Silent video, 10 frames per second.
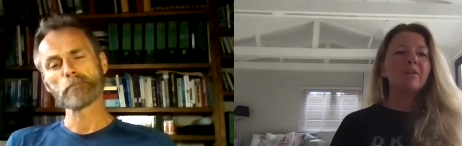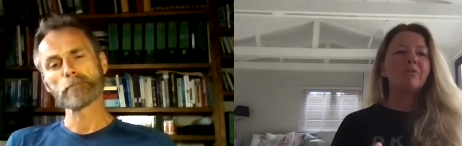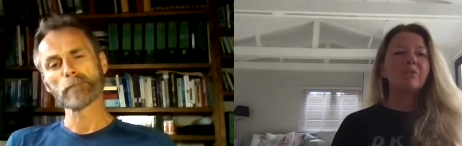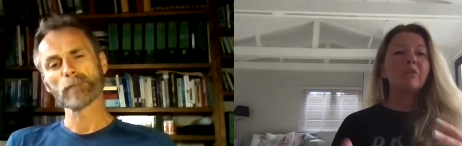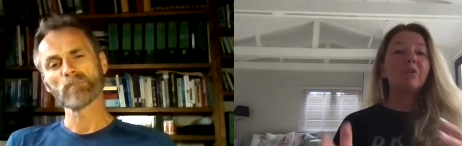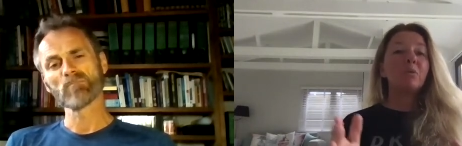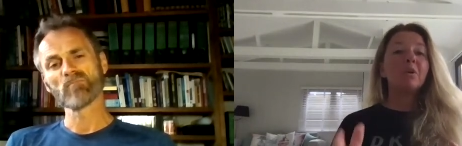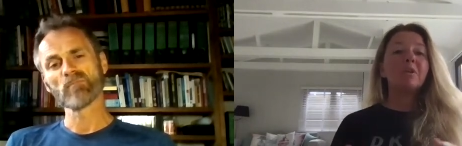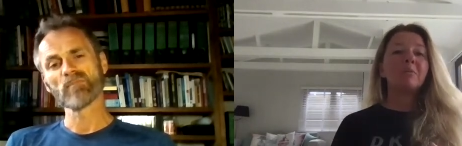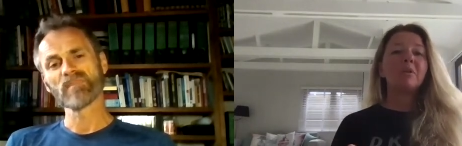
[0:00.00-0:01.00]
Speaker 1: through that you wanted to
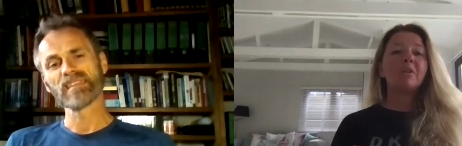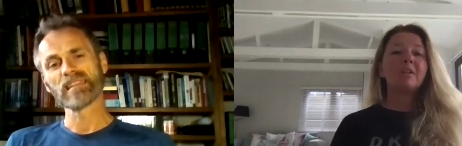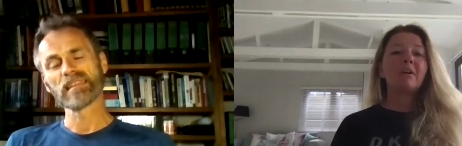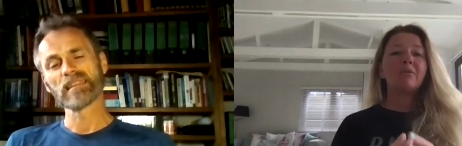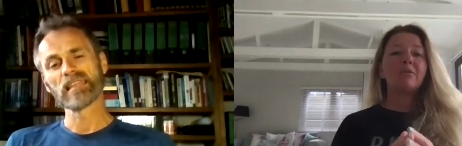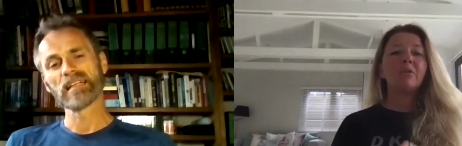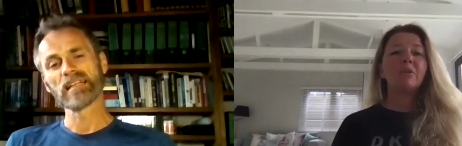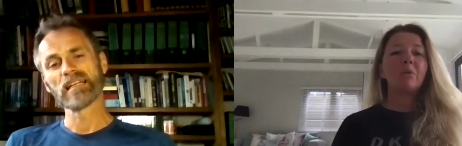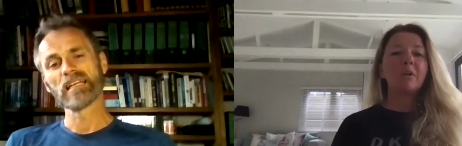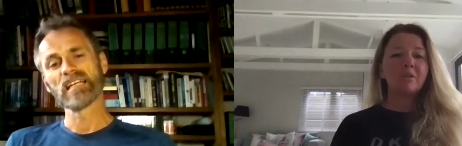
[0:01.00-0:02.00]
put yourself through you
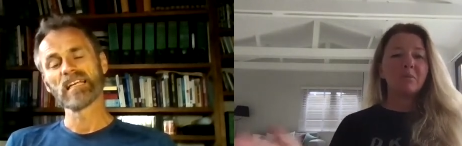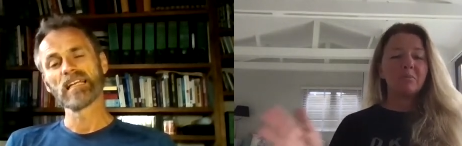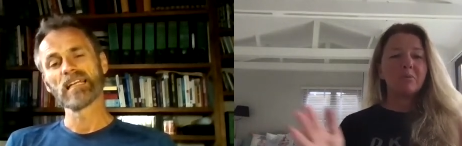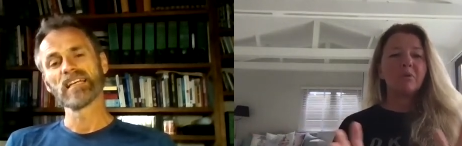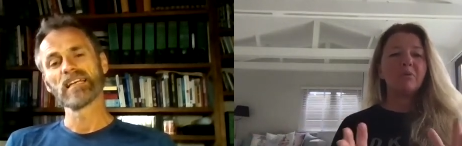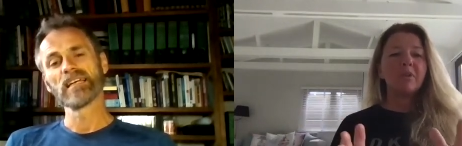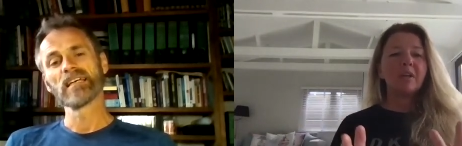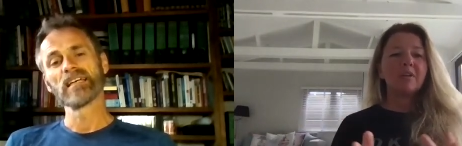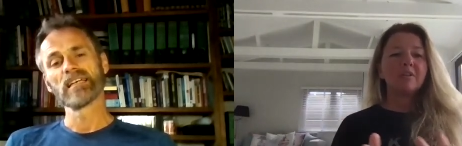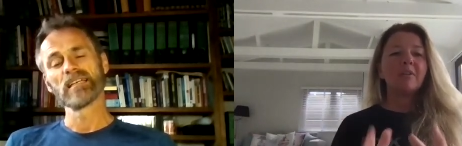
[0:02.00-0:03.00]
wanted to improve
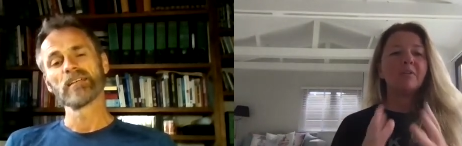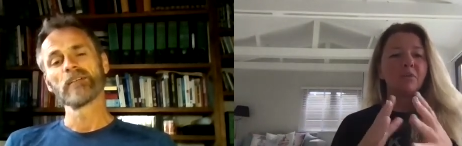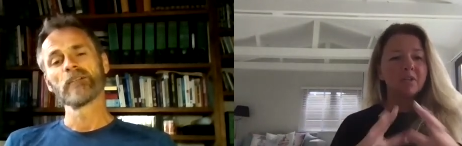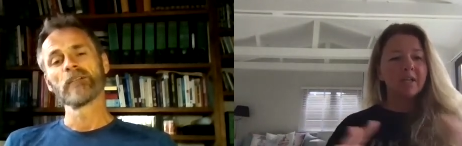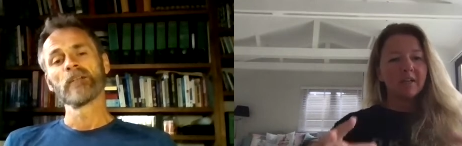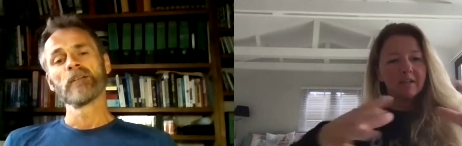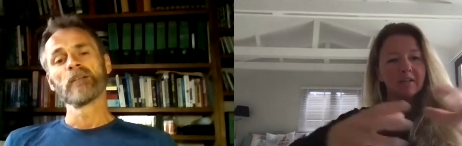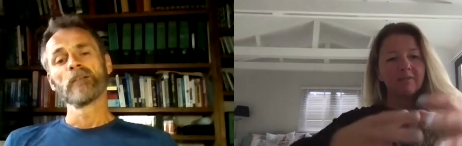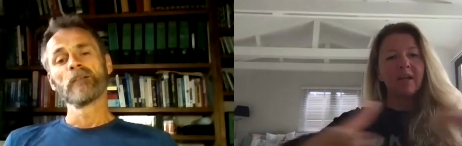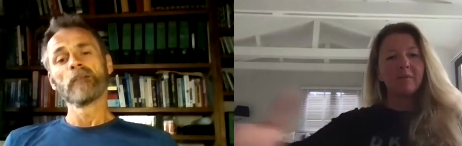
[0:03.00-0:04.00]
things have you seen it
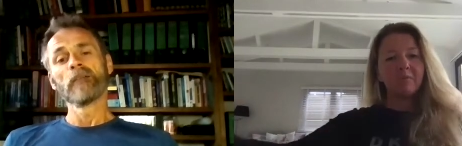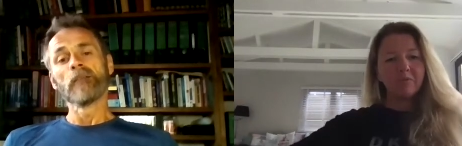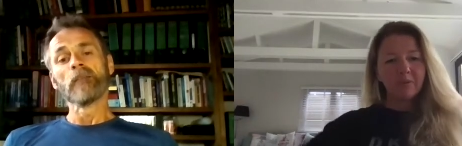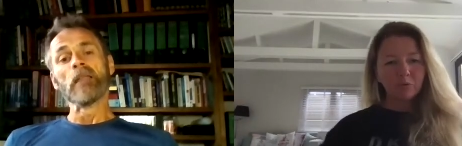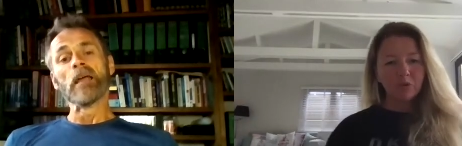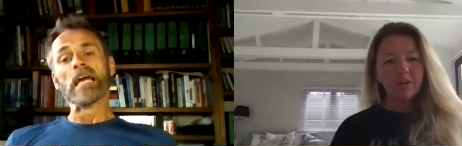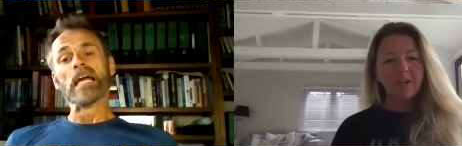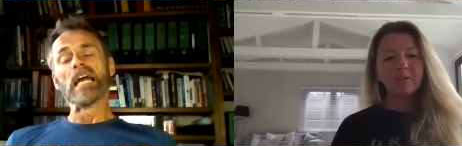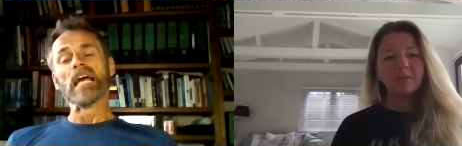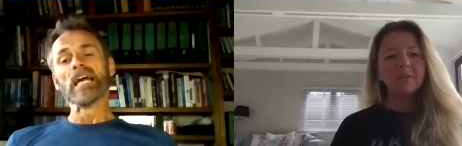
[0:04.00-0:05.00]
that filter out
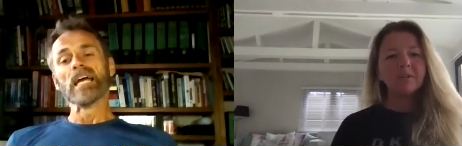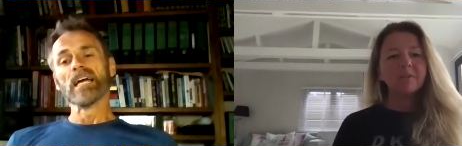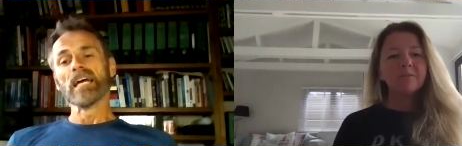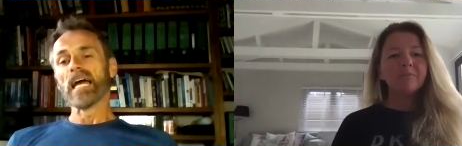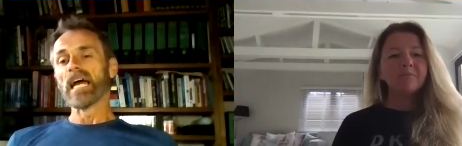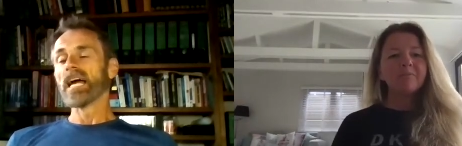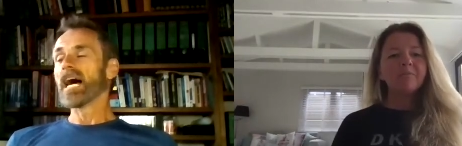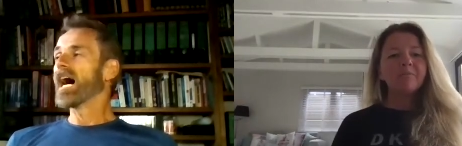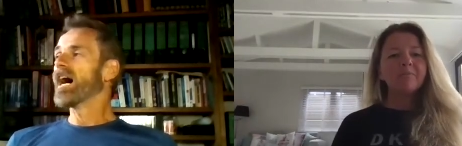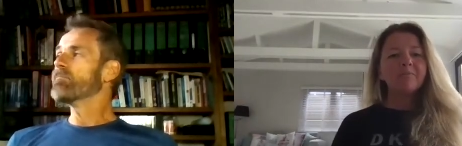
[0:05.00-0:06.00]

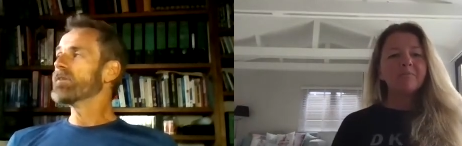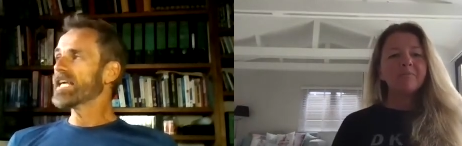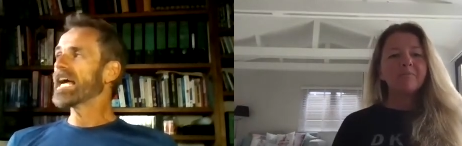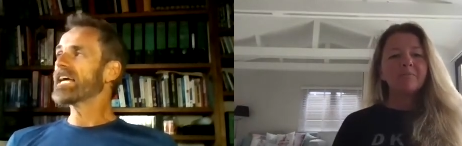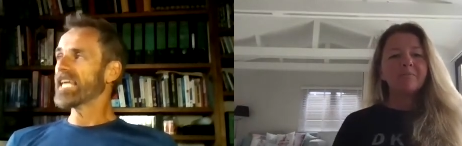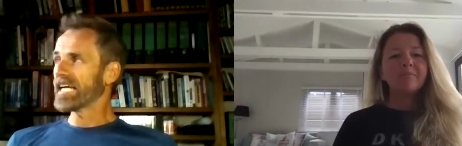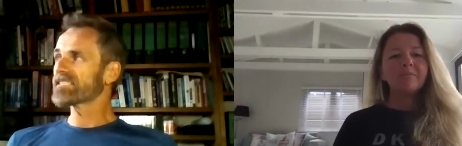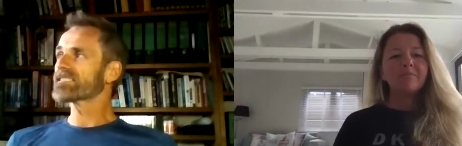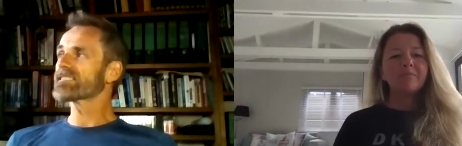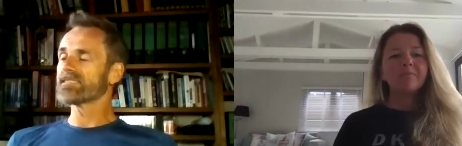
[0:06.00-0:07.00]
Speaker 2: um, yeah,
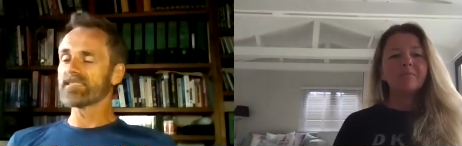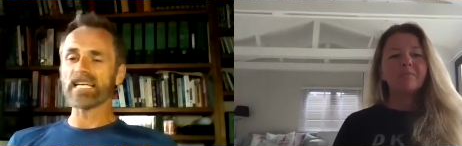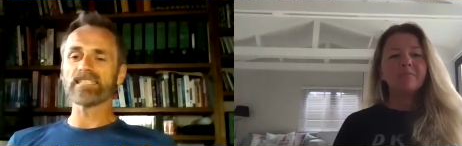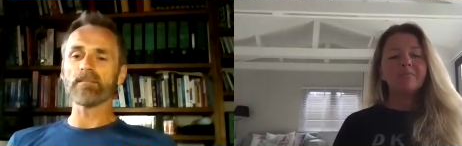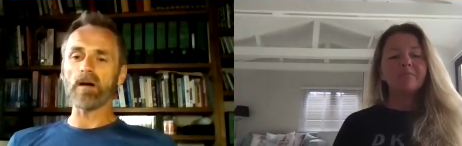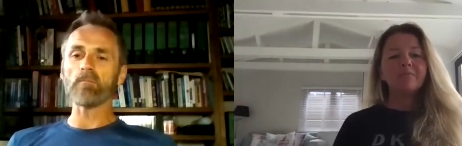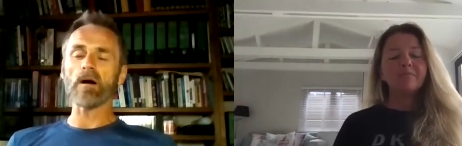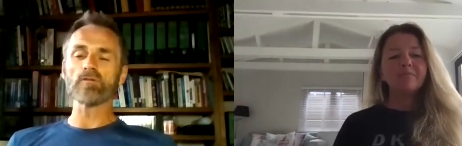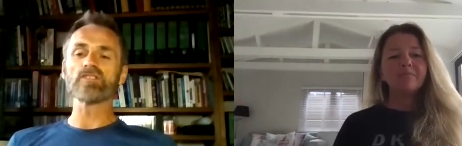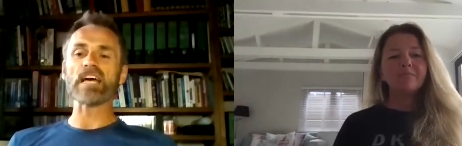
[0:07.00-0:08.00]
yes, yeah, m-
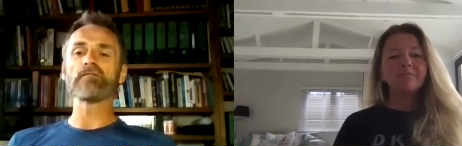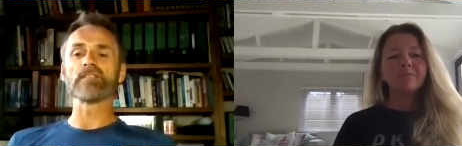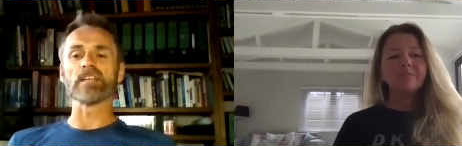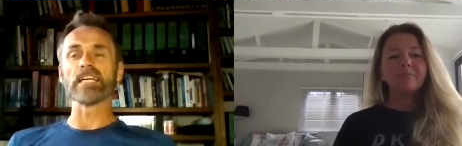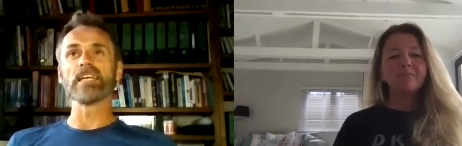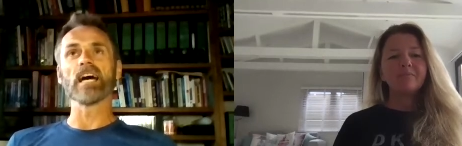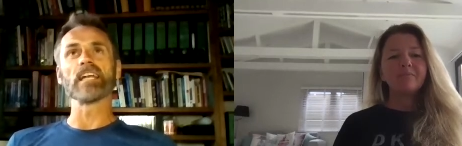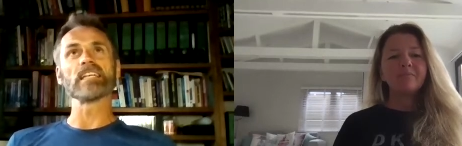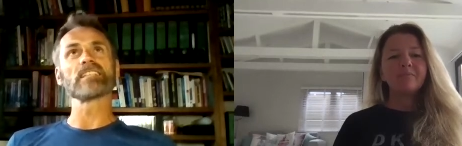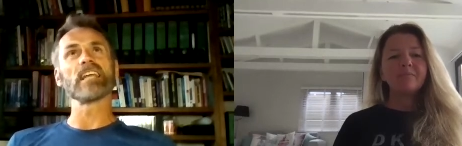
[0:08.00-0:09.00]
most definitely, and
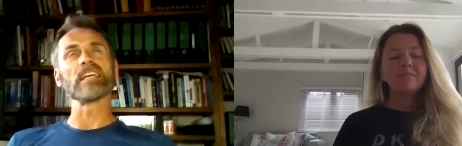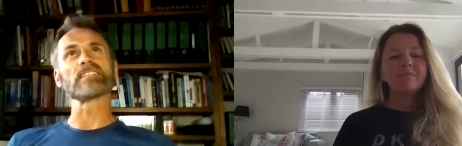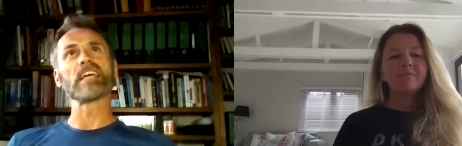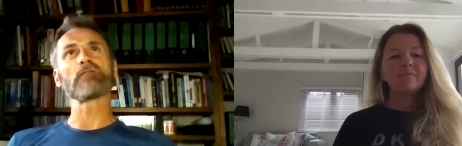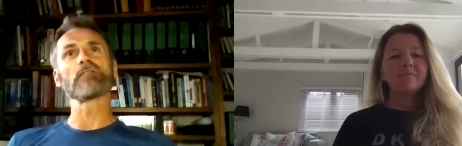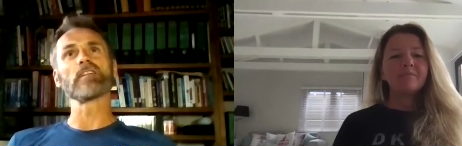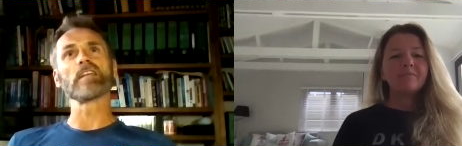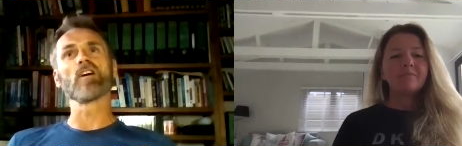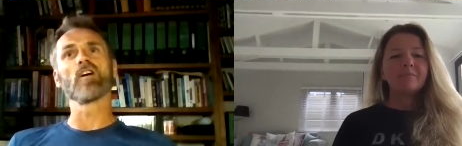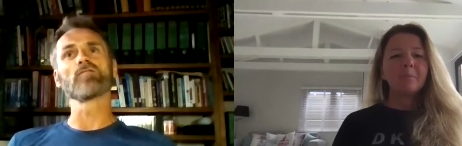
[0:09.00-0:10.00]
it's it's definitely
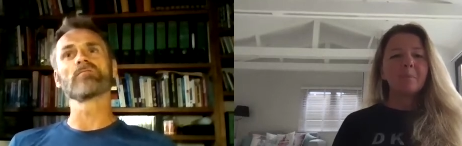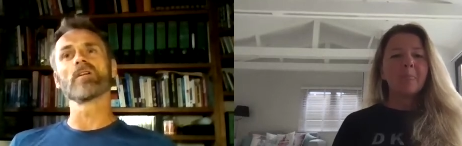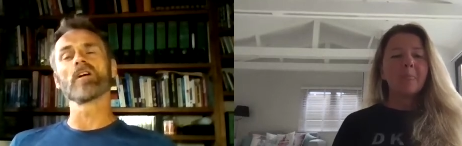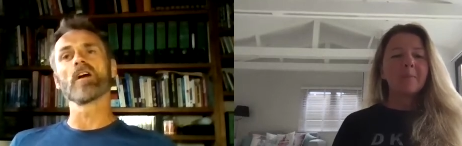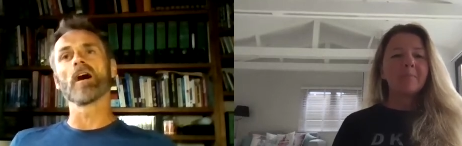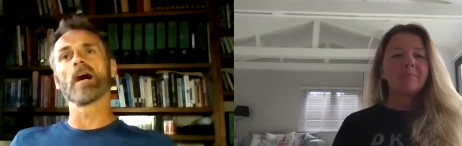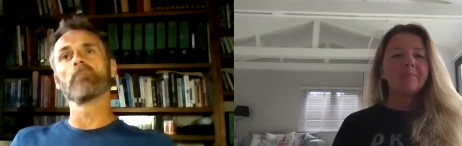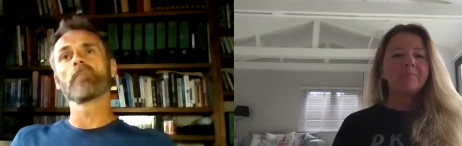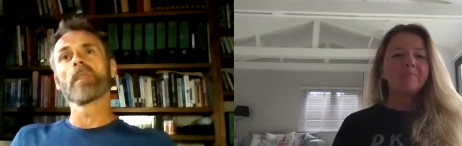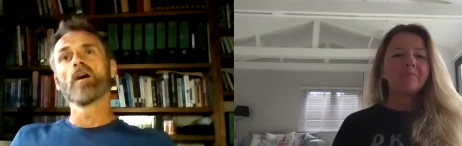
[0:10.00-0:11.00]
gone. Um,
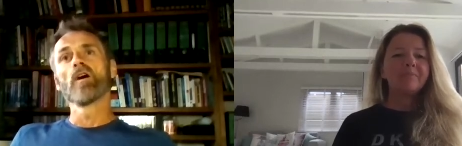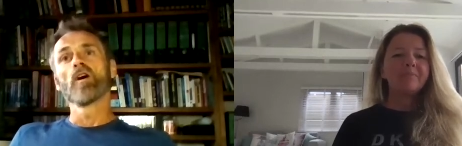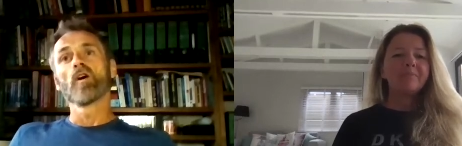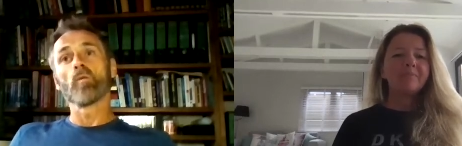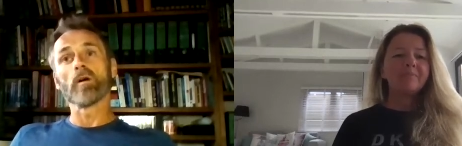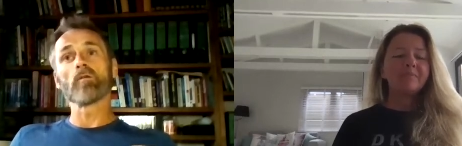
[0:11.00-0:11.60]
we're